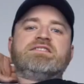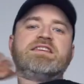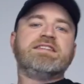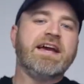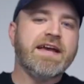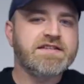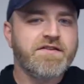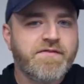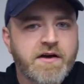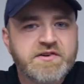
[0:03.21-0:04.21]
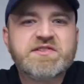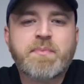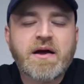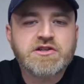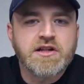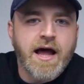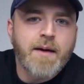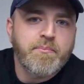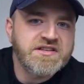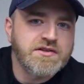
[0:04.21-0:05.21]
Today is a very special
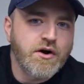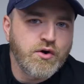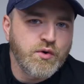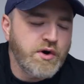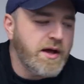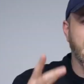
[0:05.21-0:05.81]
episode.